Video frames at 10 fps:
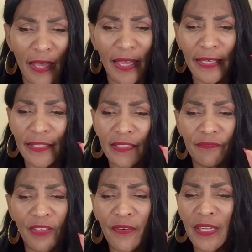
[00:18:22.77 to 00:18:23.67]
and
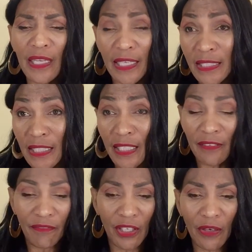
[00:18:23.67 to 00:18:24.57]
it's very, like I said,
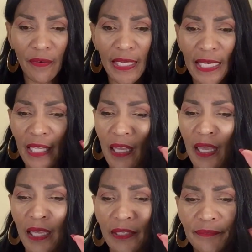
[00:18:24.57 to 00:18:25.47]
invigorating
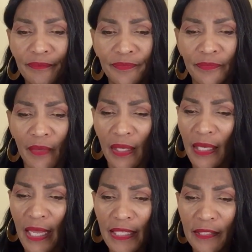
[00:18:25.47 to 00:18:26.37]
and
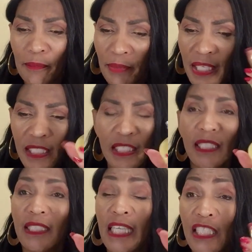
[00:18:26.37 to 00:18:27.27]
it has a peach
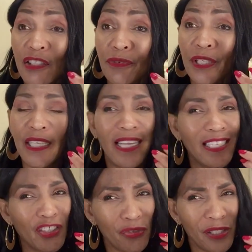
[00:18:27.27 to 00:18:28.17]
and a tangerine
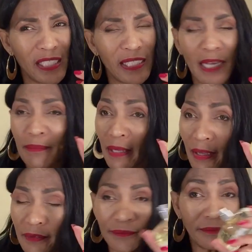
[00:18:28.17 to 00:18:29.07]
and tree sap.
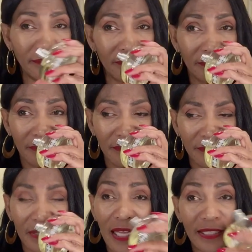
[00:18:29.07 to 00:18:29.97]
I, mm,
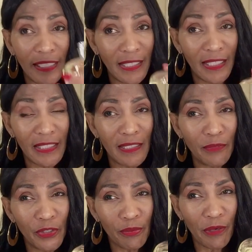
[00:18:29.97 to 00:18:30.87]
I think that's
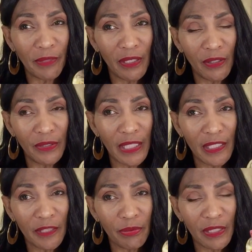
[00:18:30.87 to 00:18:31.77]
the most prominent note
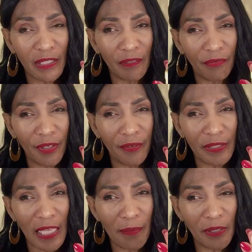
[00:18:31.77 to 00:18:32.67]
in this particular
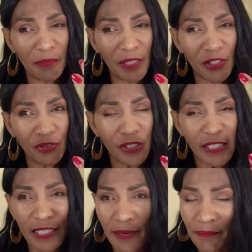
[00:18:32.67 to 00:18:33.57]
fragrance happened to be the tree
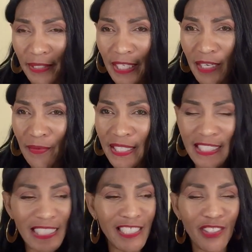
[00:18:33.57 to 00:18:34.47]
sap. But
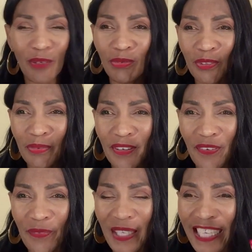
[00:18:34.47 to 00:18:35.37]
anyways, this is your
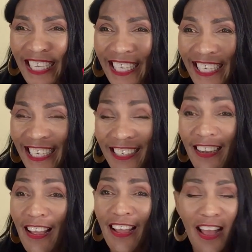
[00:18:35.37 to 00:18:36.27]
Burberry weekend
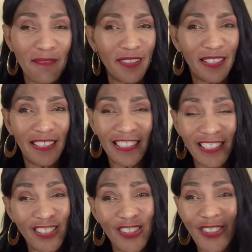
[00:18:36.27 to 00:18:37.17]
and I'm going to
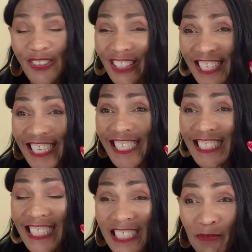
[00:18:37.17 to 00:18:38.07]
let you
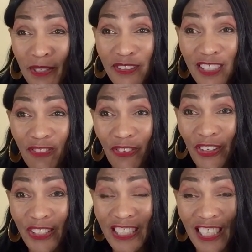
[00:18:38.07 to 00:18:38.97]
ladies experience it
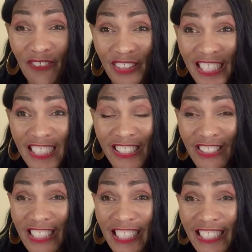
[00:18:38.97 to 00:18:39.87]
for yourself on
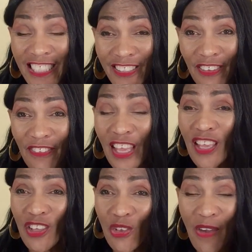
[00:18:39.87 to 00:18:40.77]
Easter Sunday. So
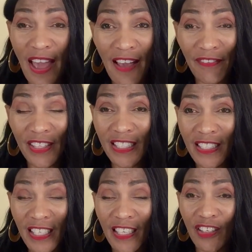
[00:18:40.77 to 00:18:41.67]
you have this
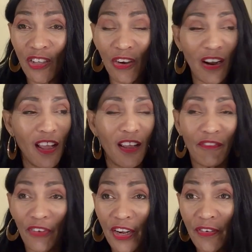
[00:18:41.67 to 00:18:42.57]
in your
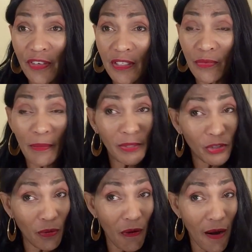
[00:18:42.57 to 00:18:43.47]
fragrance
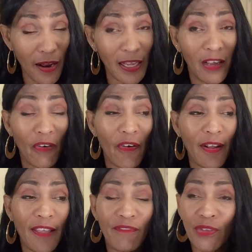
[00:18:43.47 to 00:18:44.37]
repertoire
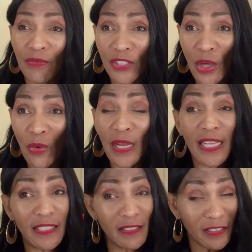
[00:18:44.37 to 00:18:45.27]
or if you don't
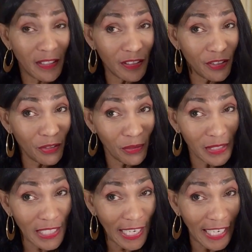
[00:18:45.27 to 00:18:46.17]
i suggest you
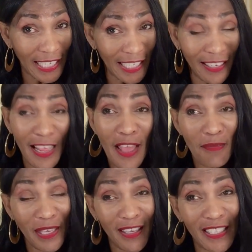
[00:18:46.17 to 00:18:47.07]
attain it
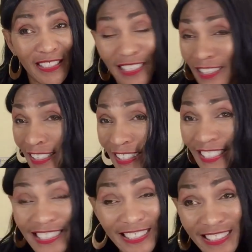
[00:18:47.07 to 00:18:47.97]
because
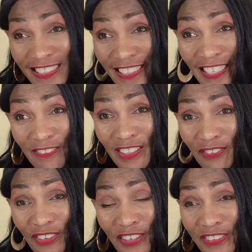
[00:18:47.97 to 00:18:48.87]
honey this is a
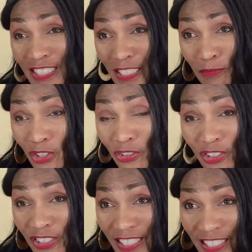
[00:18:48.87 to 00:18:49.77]
lovely fragrance and i'm sure
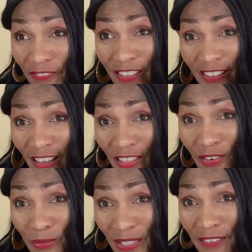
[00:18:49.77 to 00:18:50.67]
your significant
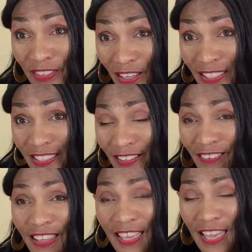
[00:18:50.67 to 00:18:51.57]
other would love it also